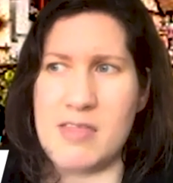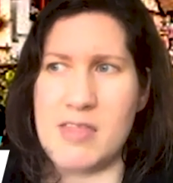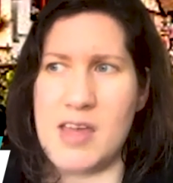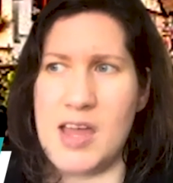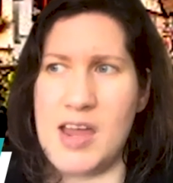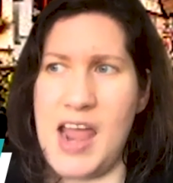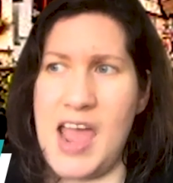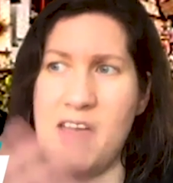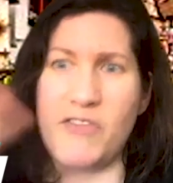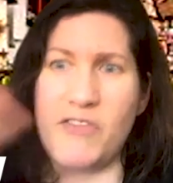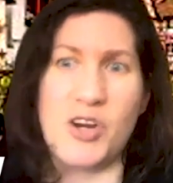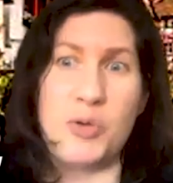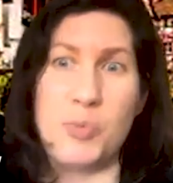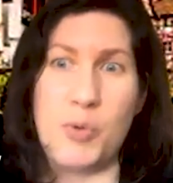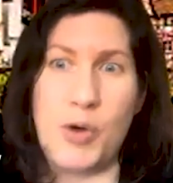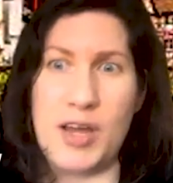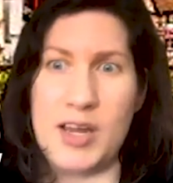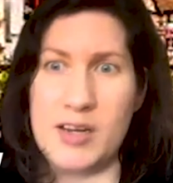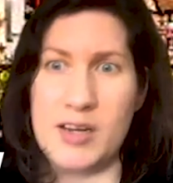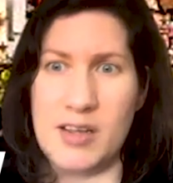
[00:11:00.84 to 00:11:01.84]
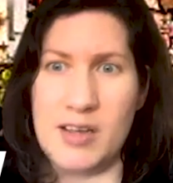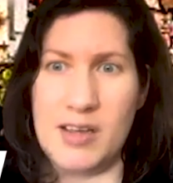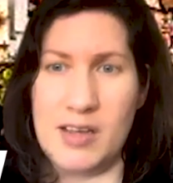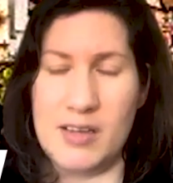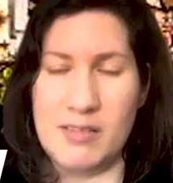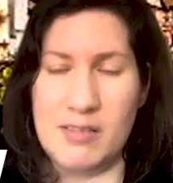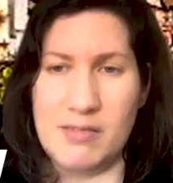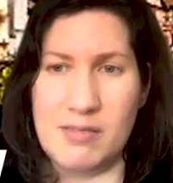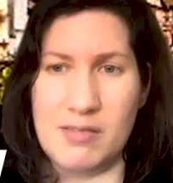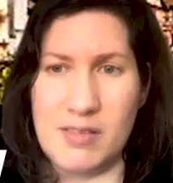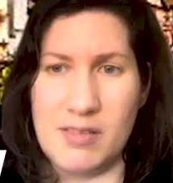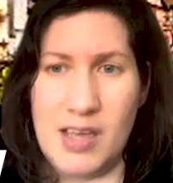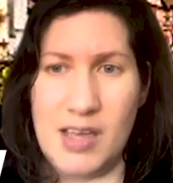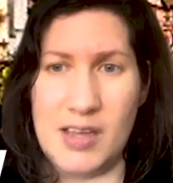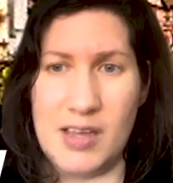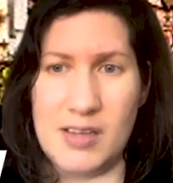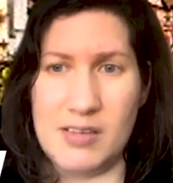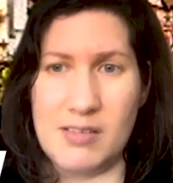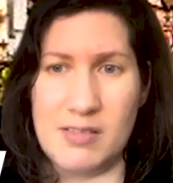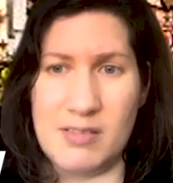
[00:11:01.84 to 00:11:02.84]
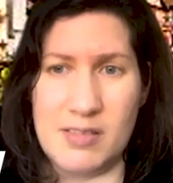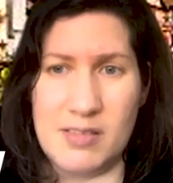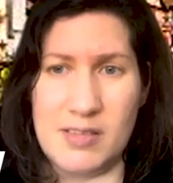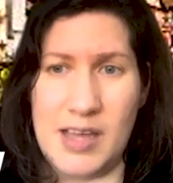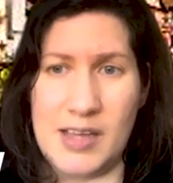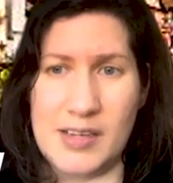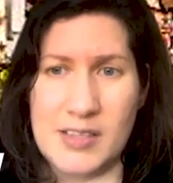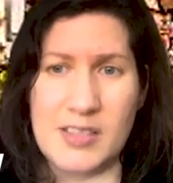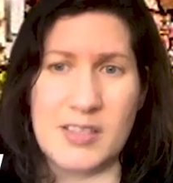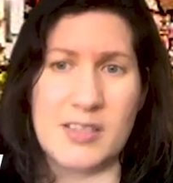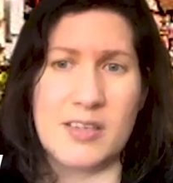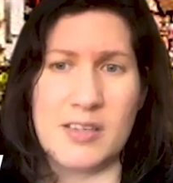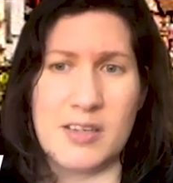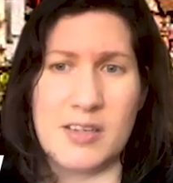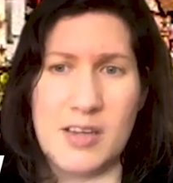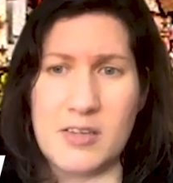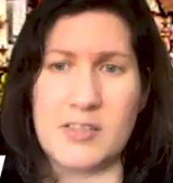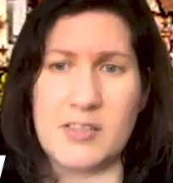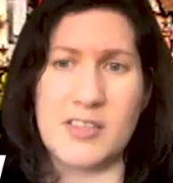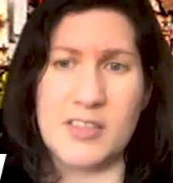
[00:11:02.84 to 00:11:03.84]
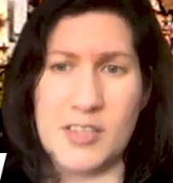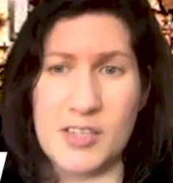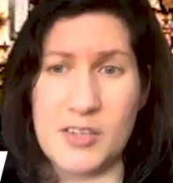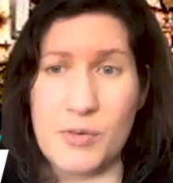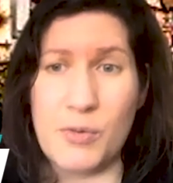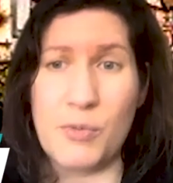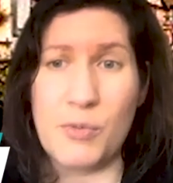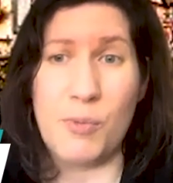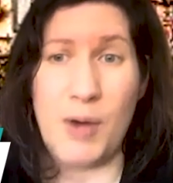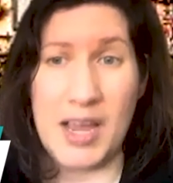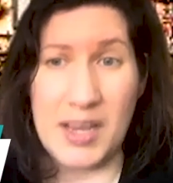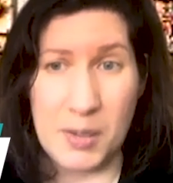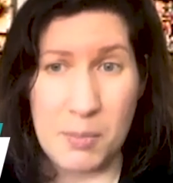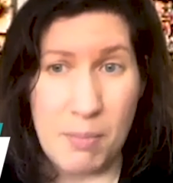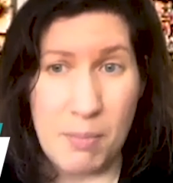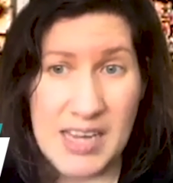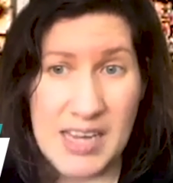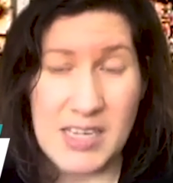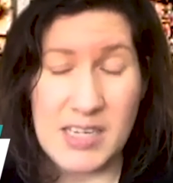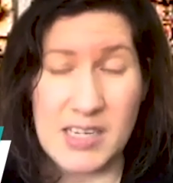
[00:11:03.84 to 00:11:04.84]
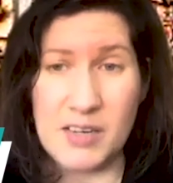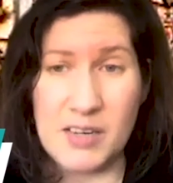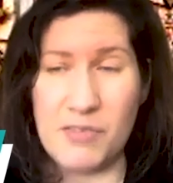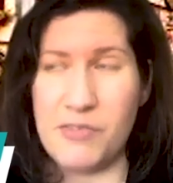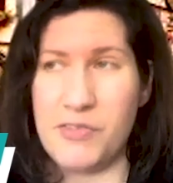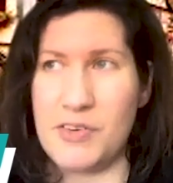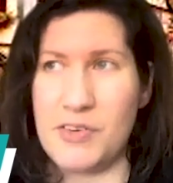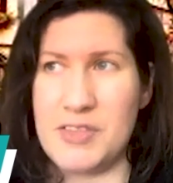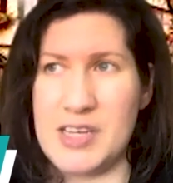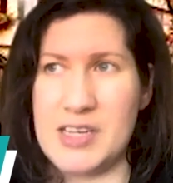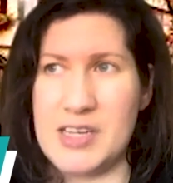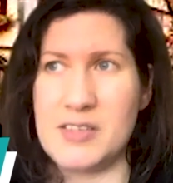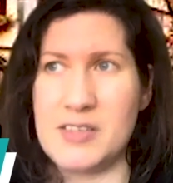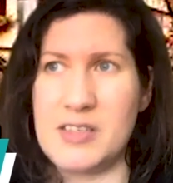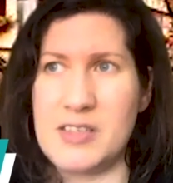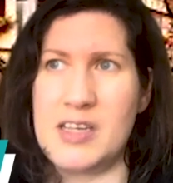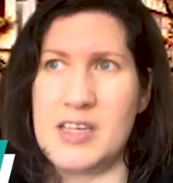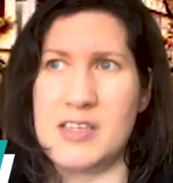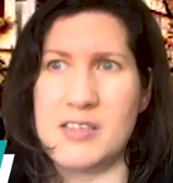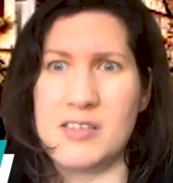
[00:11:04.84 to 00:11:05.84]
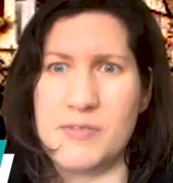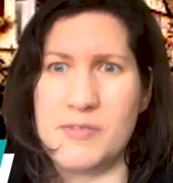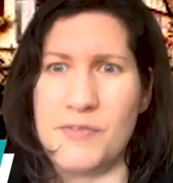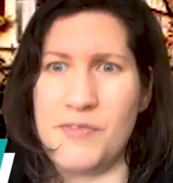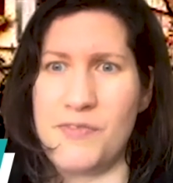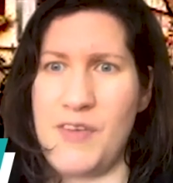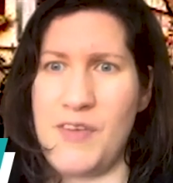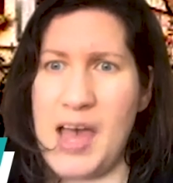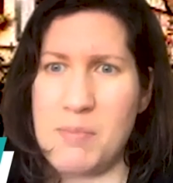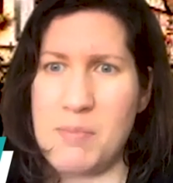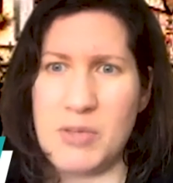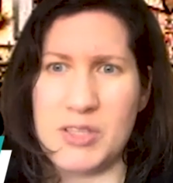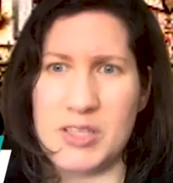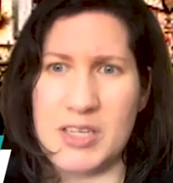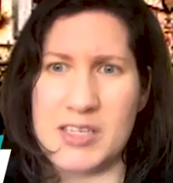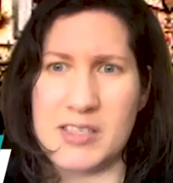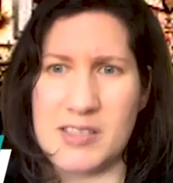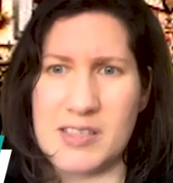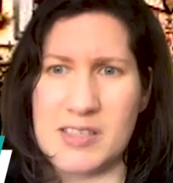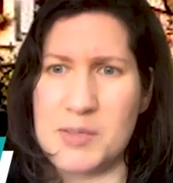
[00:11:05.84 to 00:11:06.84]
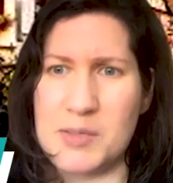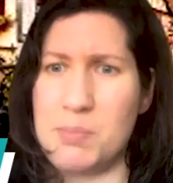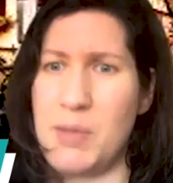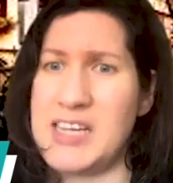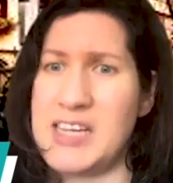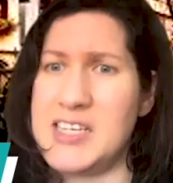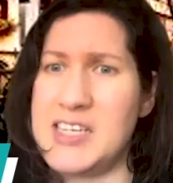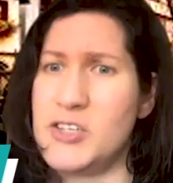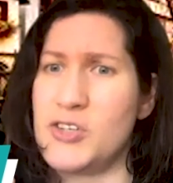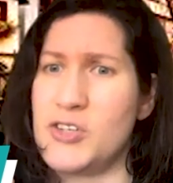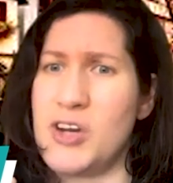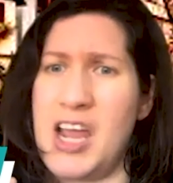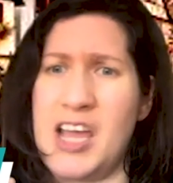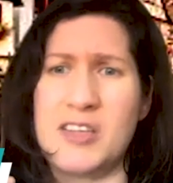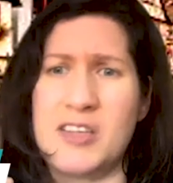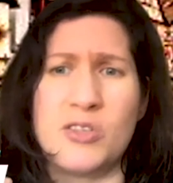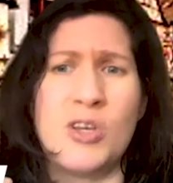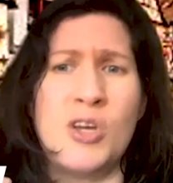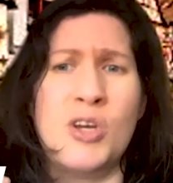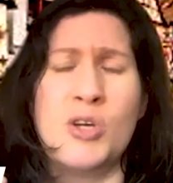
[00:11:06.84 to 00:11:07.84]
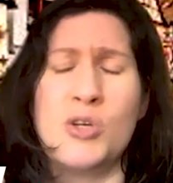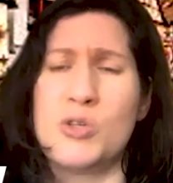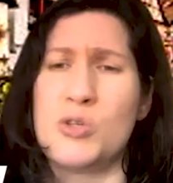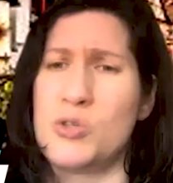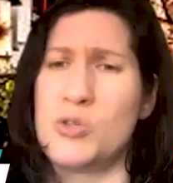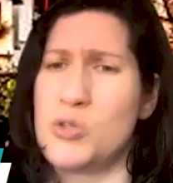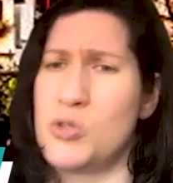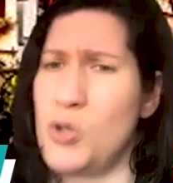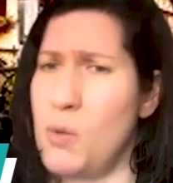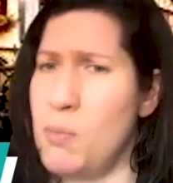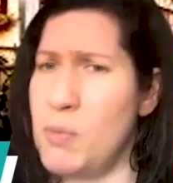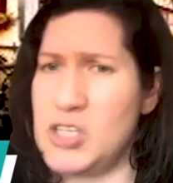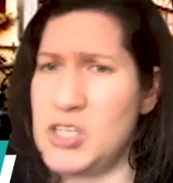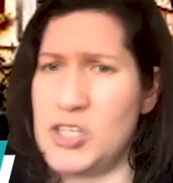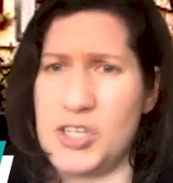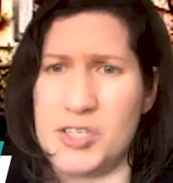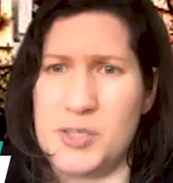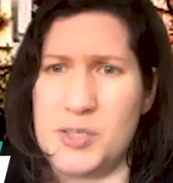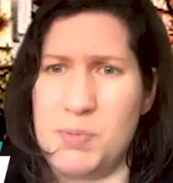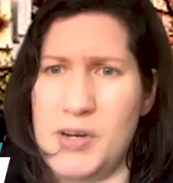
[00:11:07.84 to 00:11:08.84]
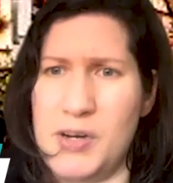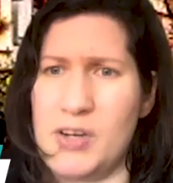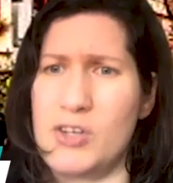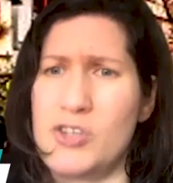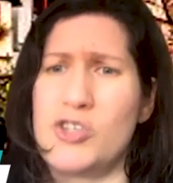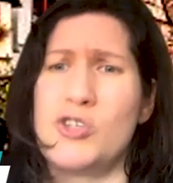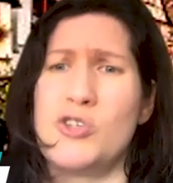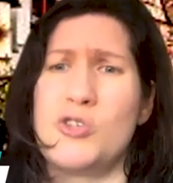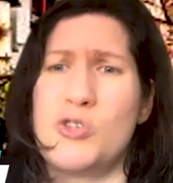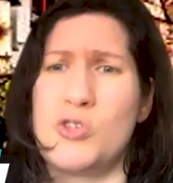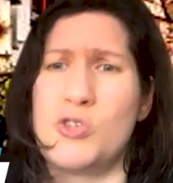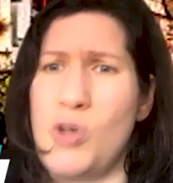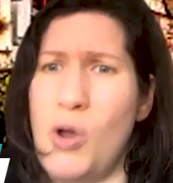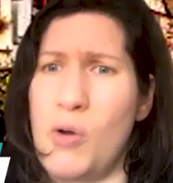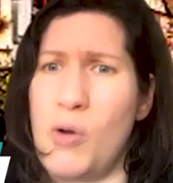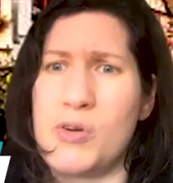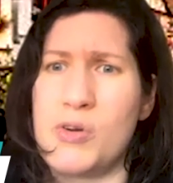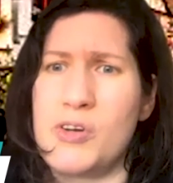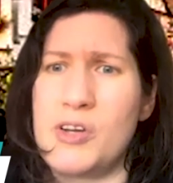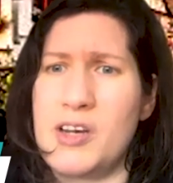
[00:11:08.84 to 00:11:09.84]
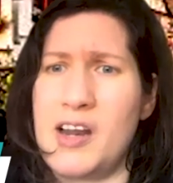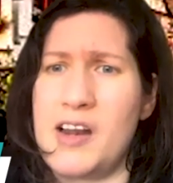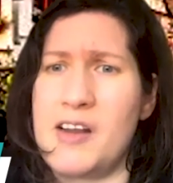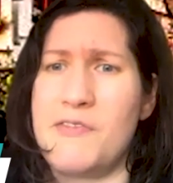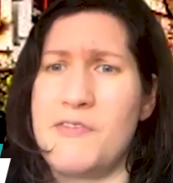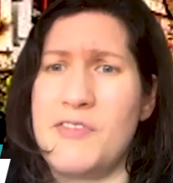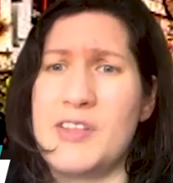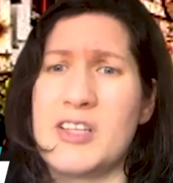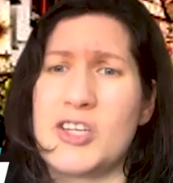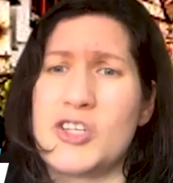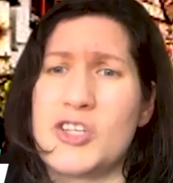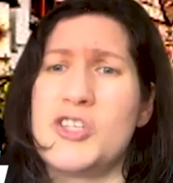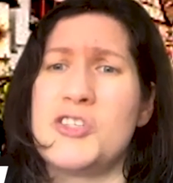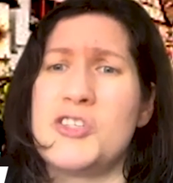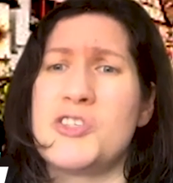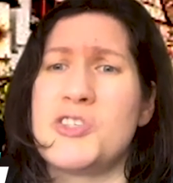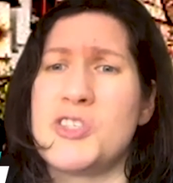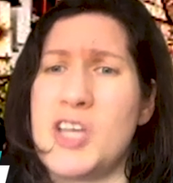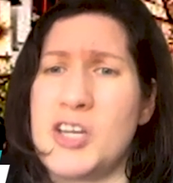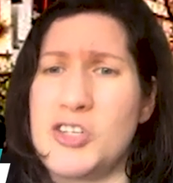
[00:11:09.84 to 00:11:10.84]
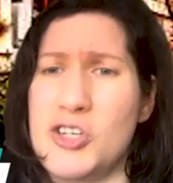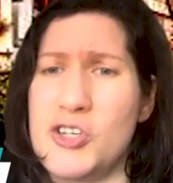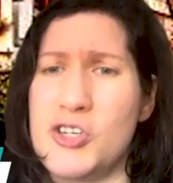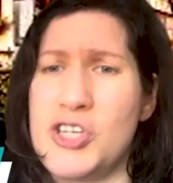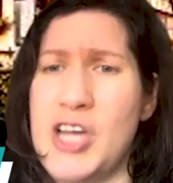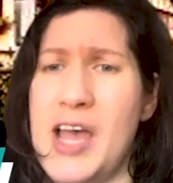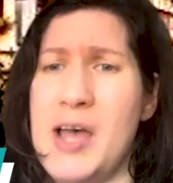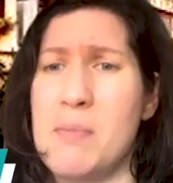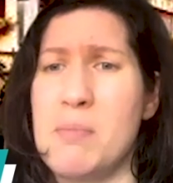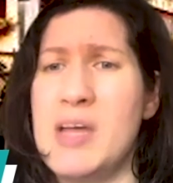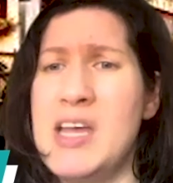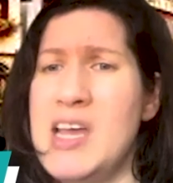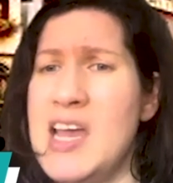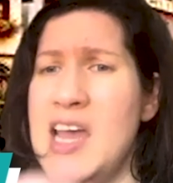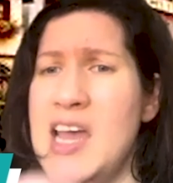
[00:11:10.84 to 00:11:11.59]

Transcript: that everyone in in that Kerstin recommended for this is fabulous because my teacher has so much experience. She's so good. And I feel like she's such a gem.